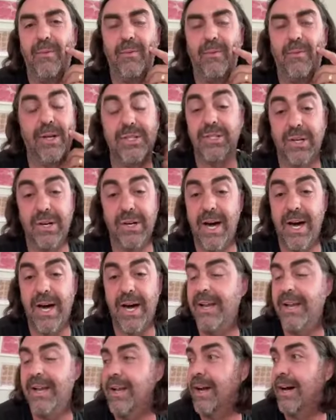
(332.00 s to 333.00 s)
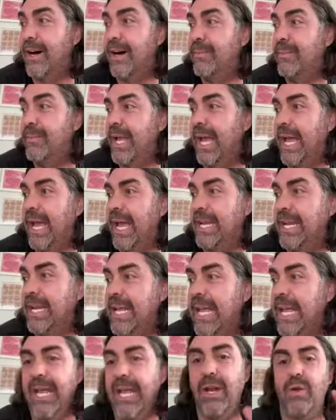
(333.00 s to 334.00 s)
which they're not. And
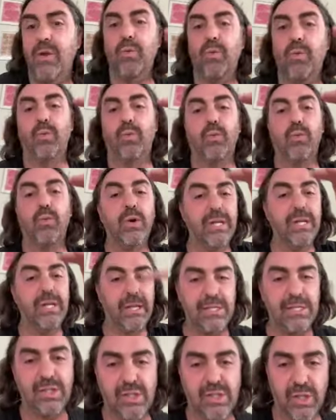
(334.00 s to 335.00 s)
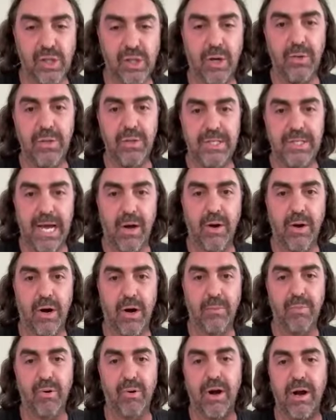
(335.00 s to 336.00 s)
it really slowed down
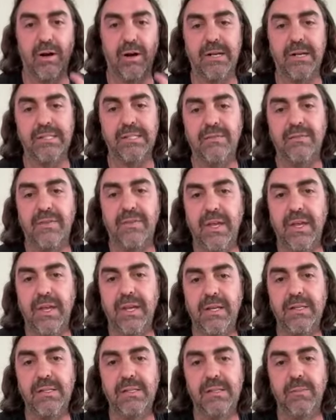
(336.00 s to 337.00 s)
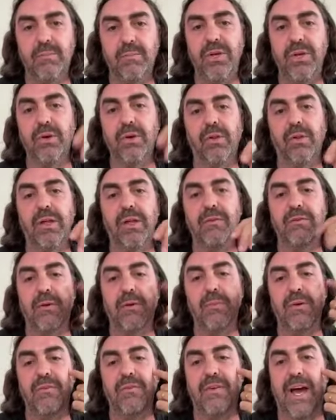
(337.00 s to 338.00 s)
our progress of things purely
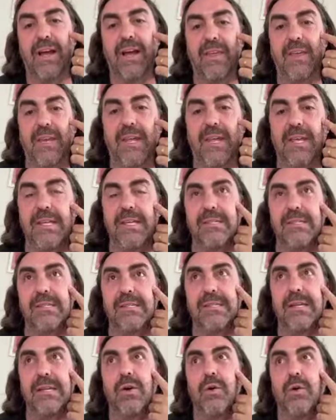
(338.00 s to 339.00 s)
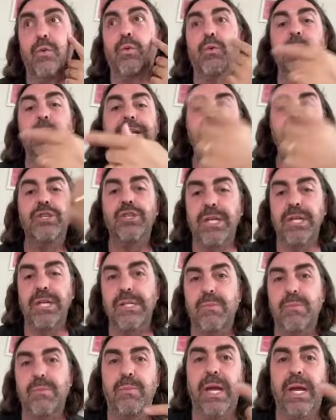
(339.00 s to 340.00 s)
from the fact that his reach
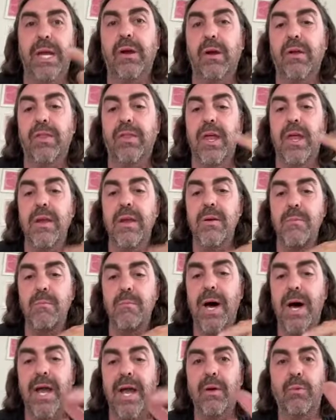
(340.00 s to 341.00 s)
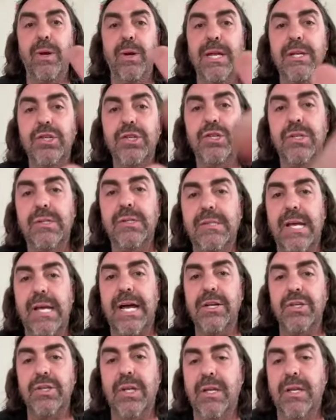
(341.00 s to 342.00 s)
is bigger than my reach
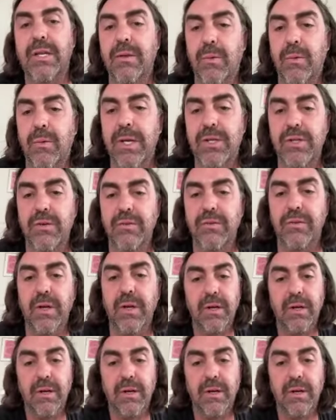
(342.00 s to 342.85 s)
slash like the reach of